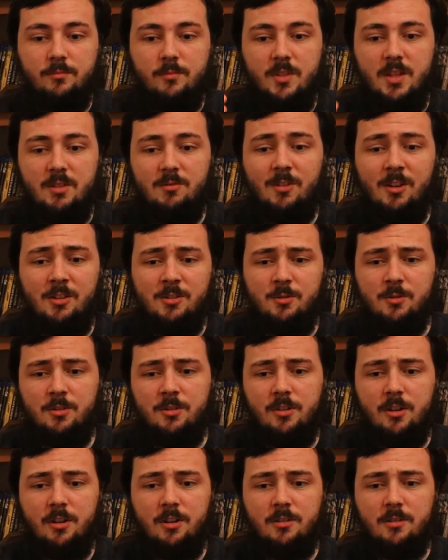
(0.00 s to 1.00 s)
And Russell
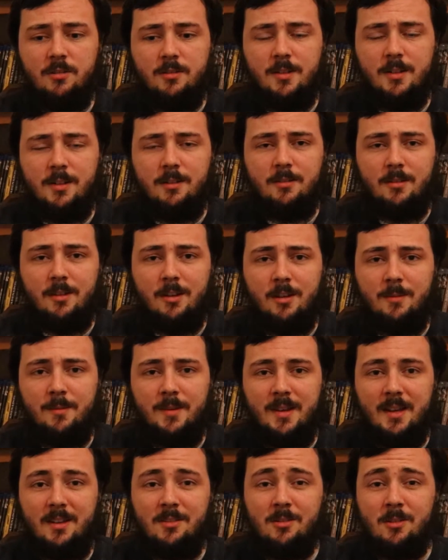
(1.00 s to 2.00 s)
Crowe, you know, he
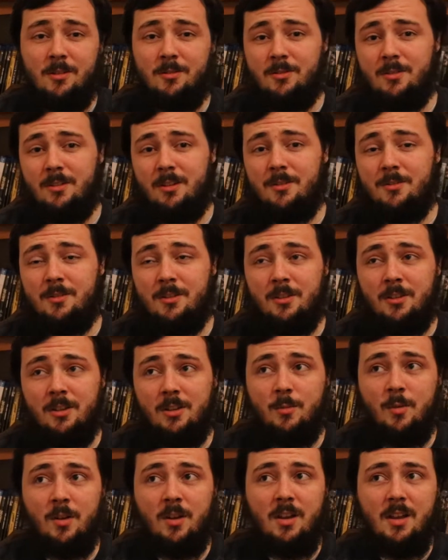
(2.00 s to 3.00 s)
adds loads of
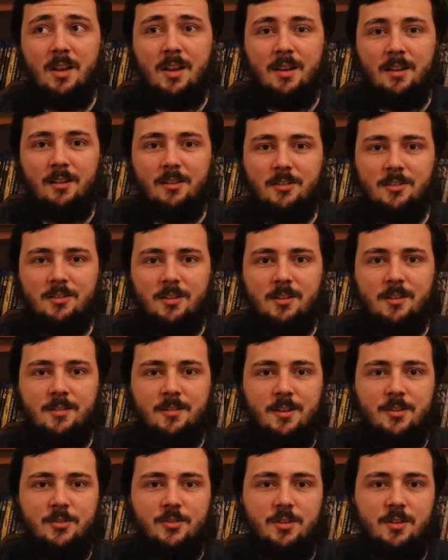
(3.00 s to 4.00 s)
humour because it's
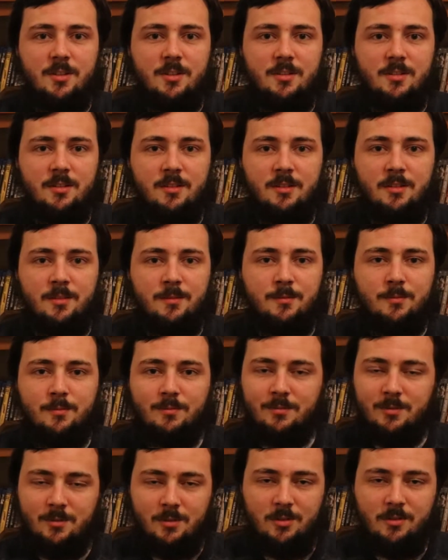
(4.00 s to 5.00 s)
unintentionally, you know,
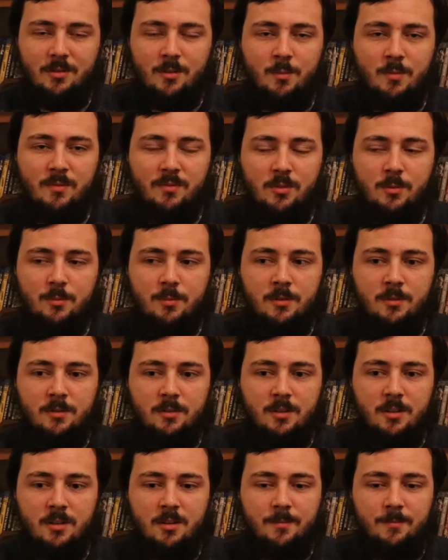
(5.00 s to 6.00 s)
because of the performance.
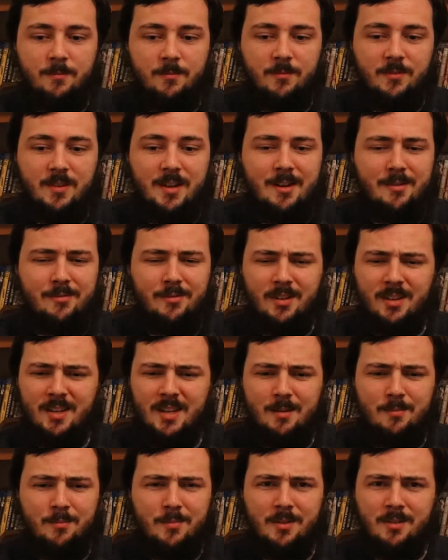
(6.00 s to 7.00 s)
Very, very
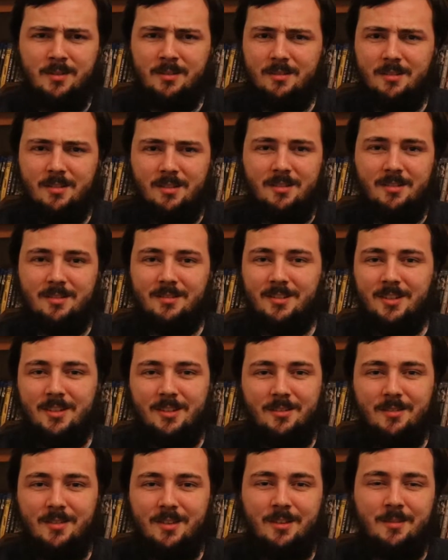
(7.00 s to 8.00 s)
campy, you
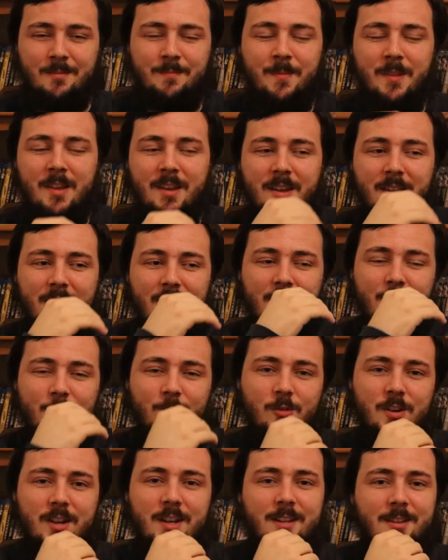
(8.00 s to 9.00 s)
know,
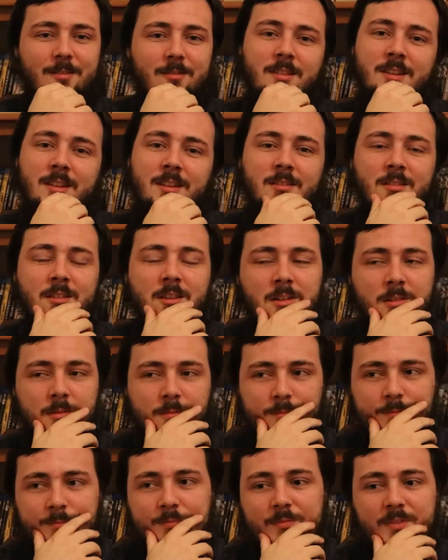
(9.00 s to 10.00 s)
really, really
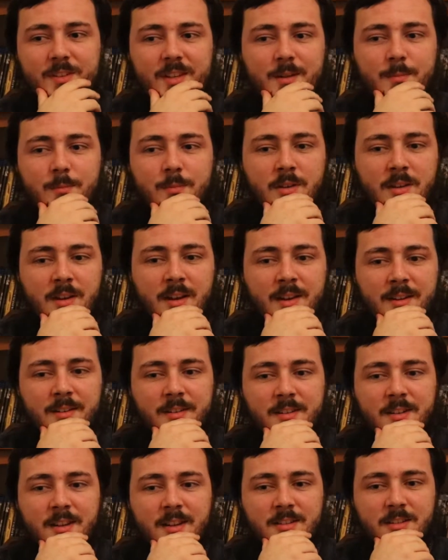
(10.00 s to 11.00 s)
campy. And
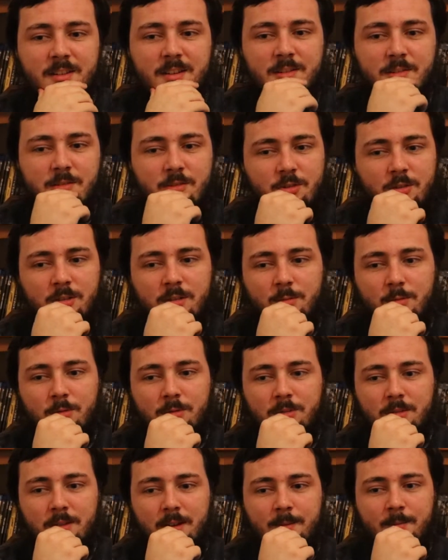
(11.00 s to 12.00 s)
yes, it is enjoyable at
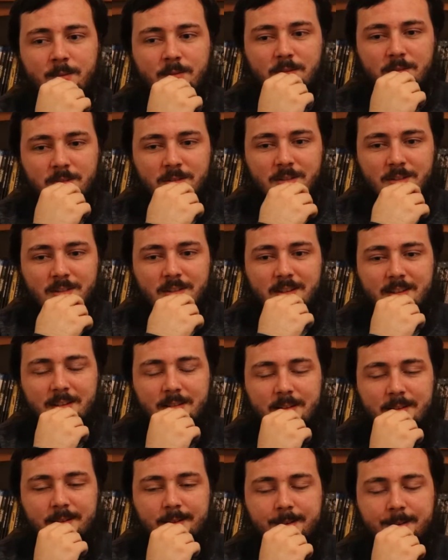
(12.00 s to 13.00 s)
times just to see
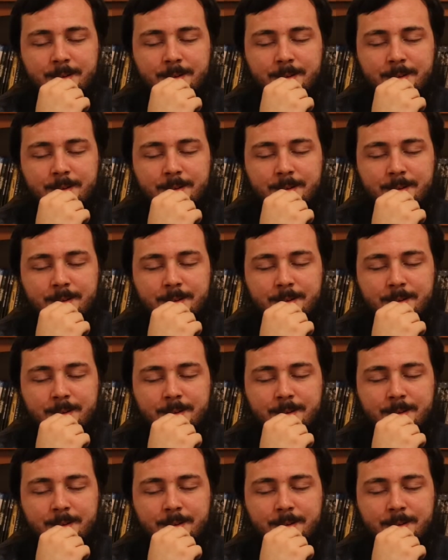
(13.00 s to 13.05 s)
that.